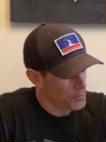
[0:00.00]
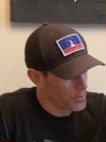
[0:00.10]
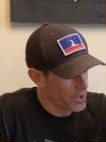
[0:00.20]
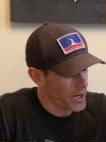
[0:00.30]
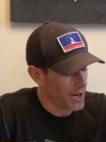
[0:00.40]

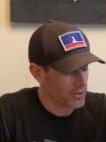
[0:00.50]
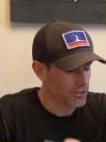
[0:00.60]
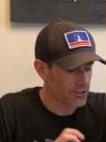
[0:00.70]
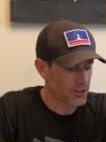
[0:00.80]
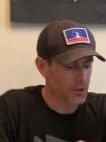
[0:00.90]
but I
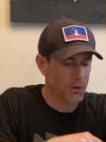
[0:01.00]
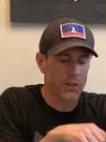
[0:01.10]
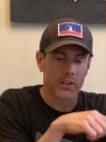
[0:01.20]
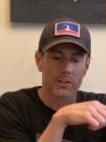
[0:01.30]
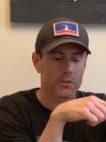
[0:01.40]
still
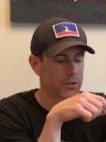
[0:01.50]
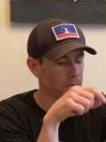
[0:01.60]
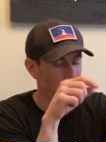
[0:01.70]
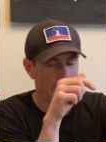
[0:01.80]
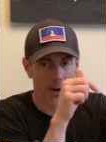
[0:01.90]
think you can
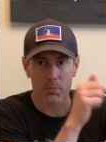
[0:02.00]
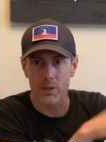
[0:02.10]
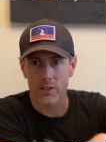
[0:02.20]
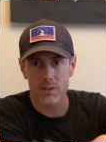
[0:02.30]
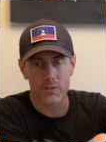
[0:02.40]
pack
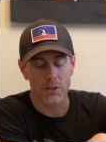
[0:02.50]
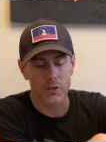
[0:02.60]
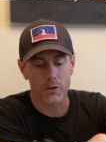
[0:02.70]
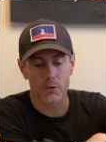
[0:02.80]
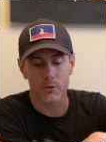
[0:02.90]
plenty of
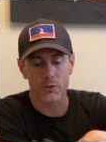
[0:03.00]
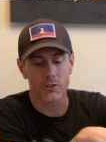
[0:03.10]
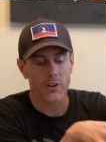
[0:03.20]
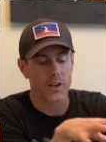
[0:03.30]
clothes